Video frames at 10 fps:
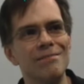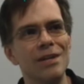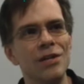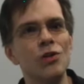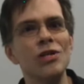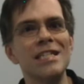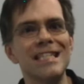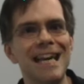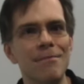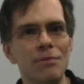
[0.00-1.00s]
a good
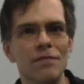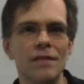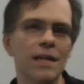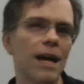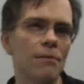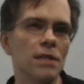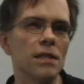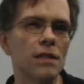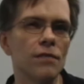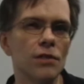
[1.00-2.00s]
example of the
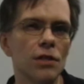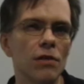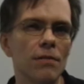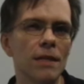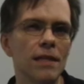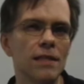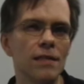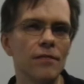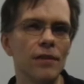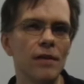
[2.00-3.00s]
timelessness of the show. I mean, that's
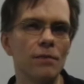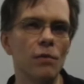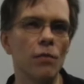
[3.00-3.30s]
if you had to